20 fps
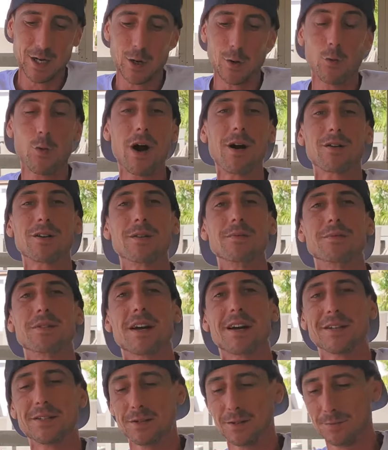Welcome,
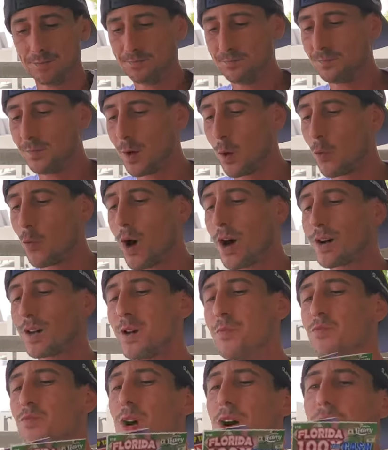guys.
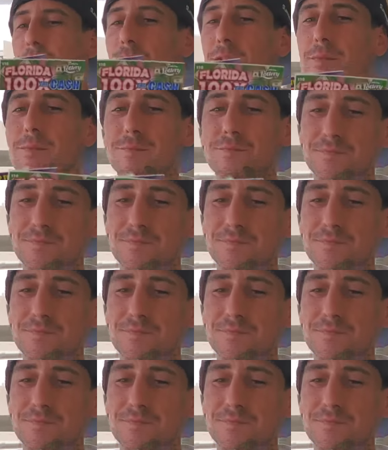Welcome, welcome.